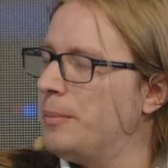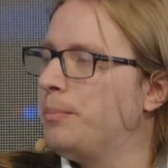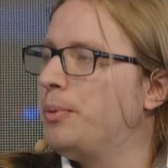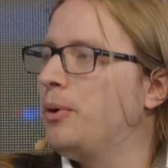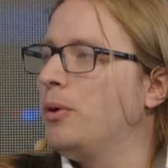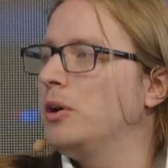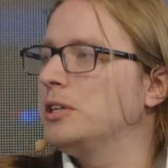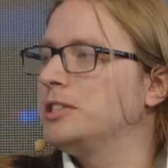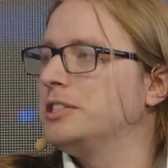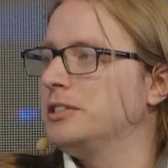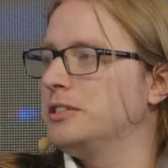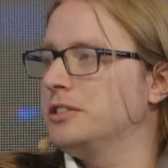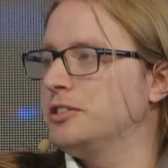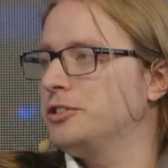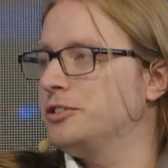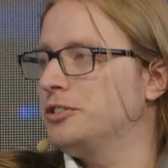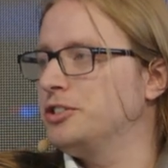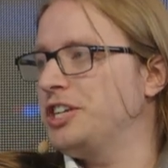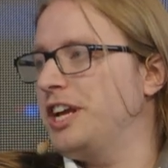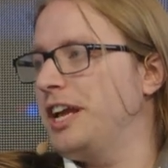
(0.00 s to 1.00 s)
important
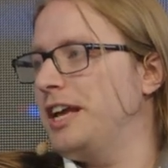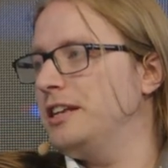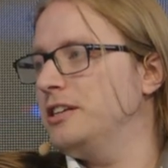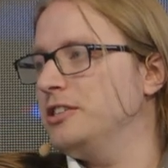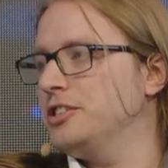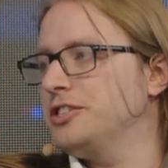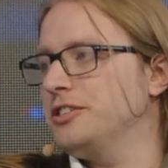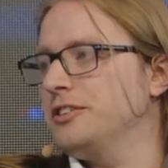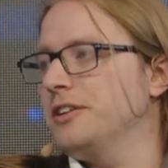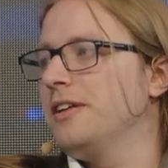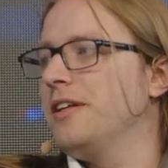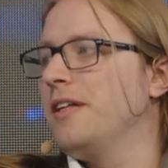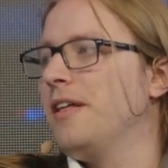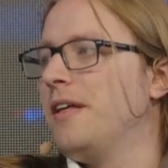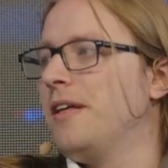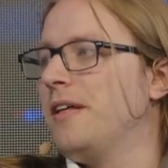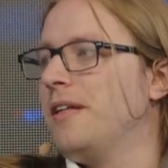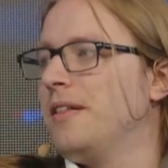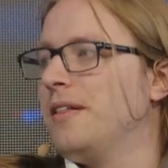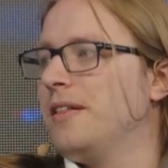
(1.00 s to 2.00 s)
change
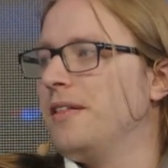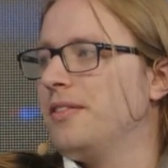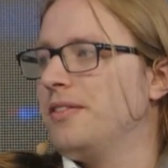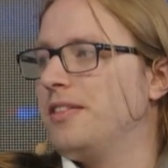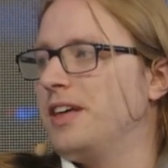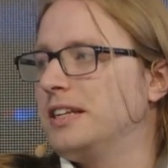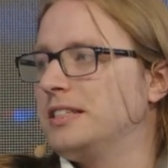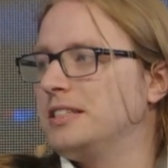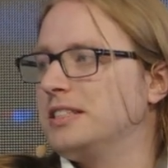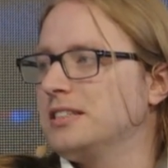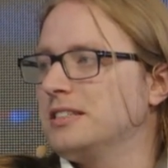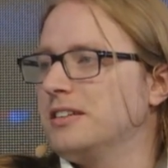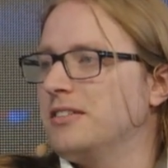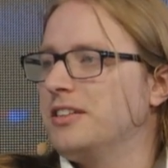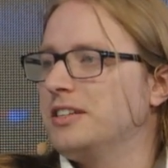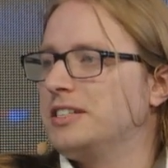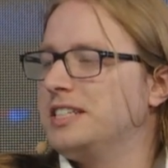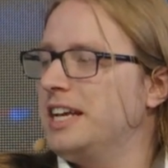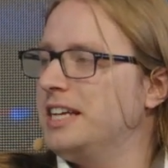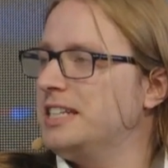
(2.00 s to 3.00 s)
that
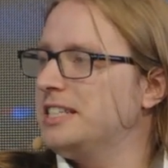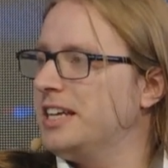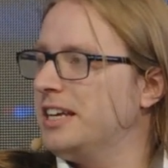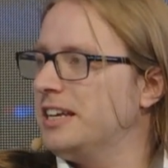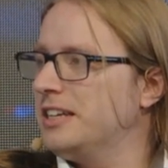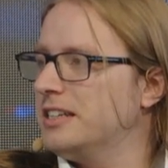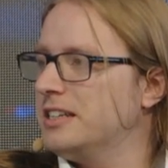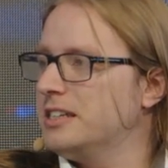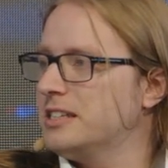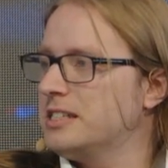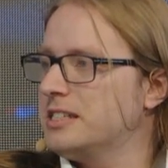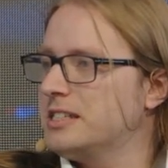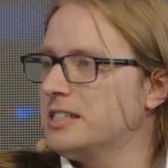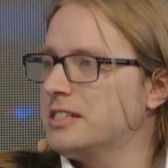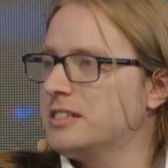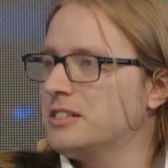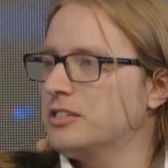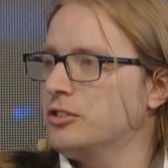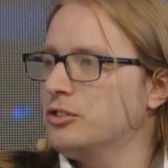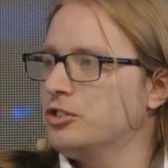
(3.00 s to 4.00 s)
the data is
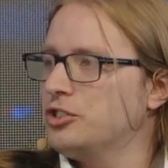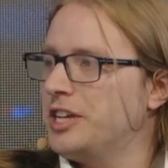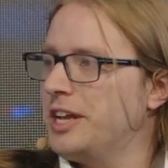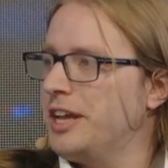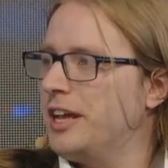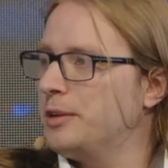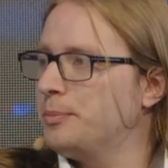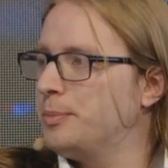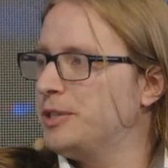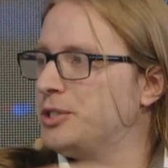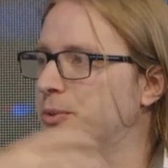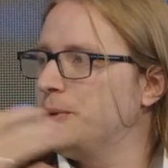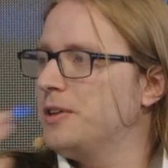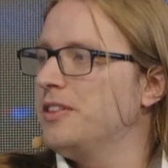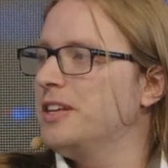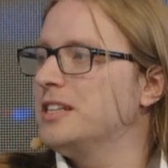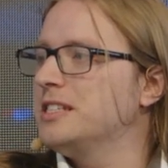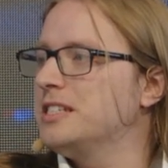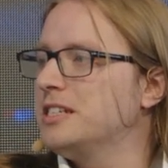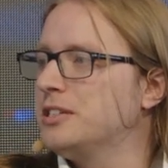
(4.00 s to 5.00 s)
shared between
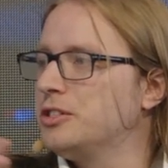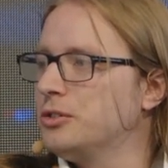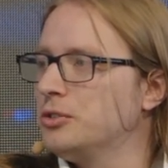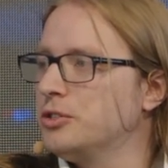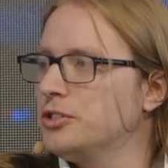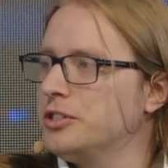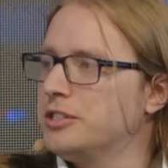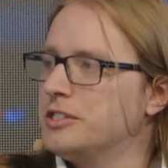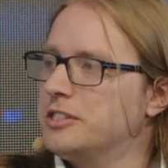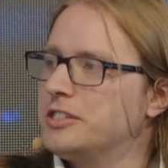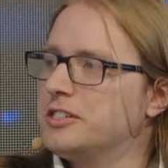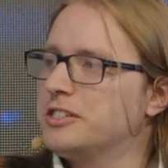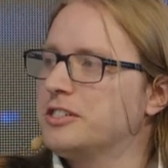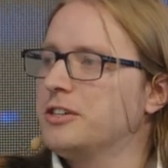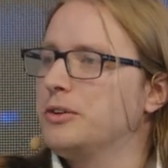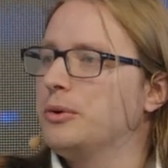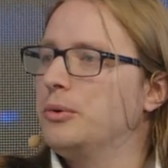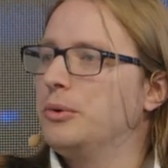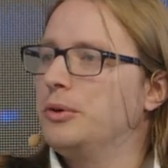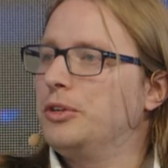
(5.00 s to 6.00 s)
the institutions
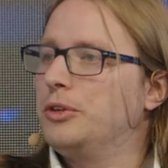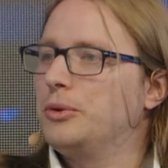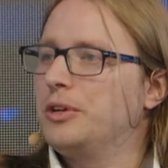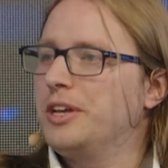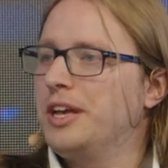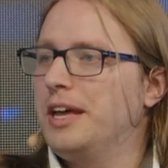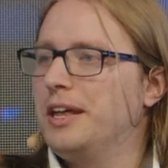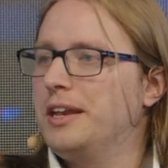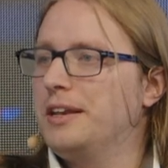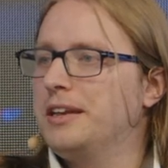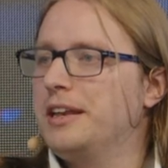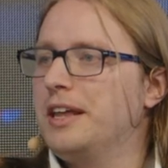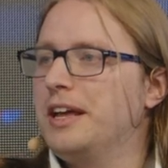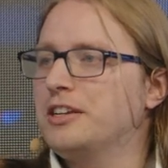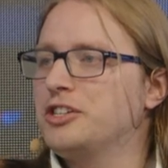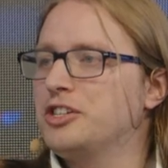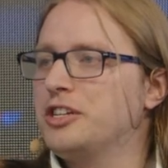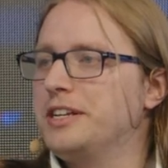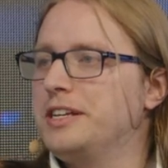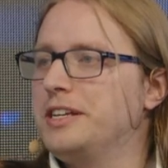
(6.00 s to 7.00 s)
so you can
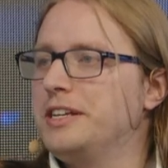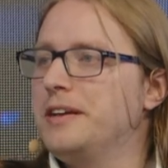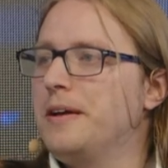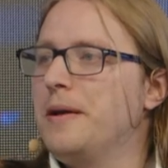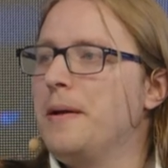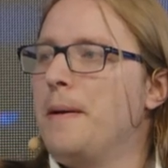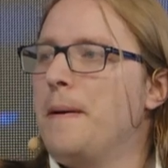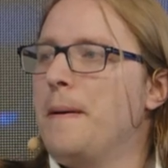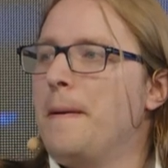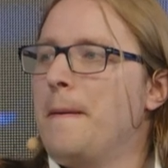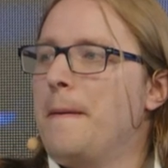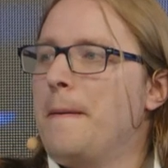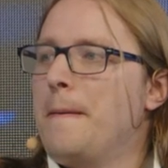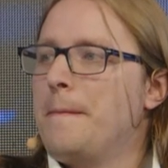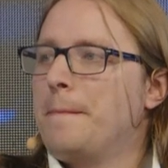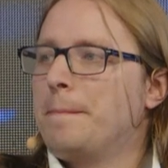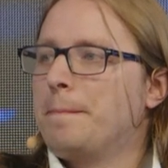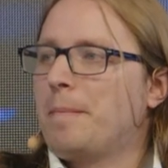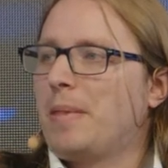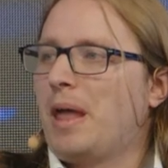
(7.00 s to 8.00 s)
actually
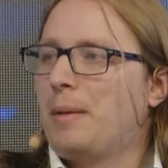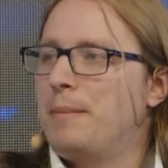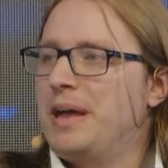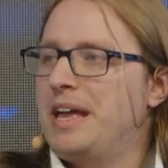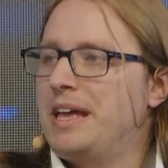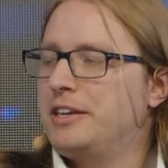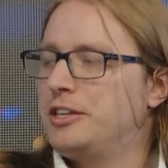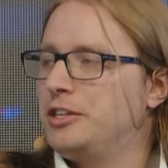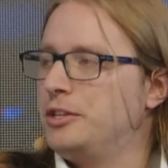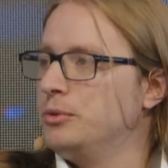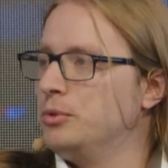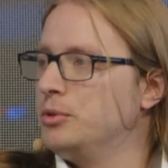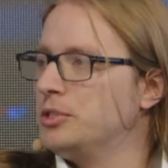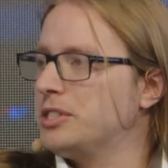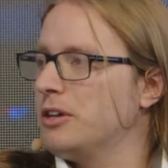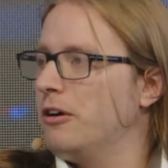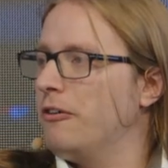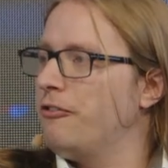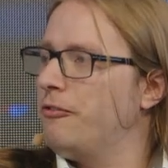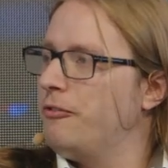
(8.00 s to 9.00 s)
make
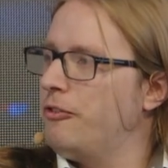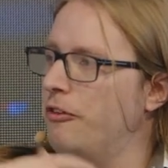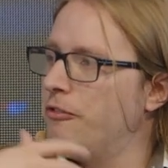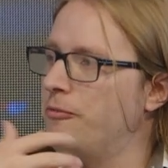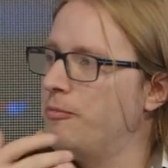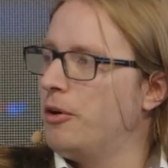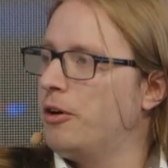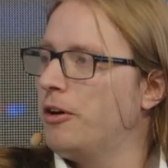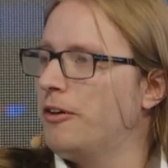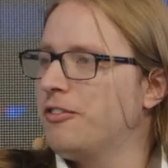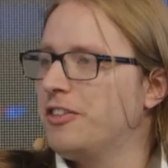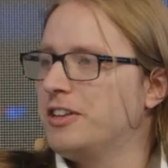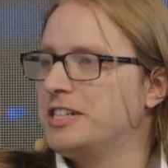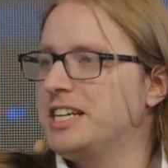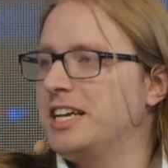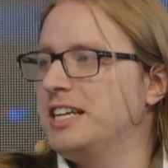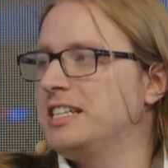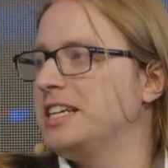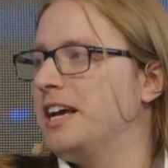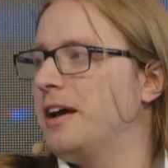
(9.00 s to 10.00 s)
use of, of more of the
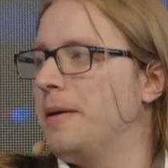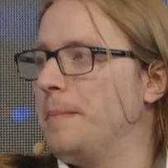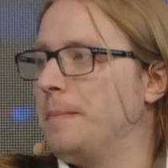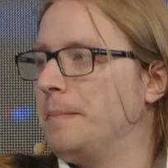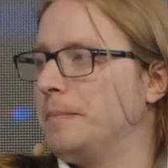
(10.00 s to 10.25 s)
data.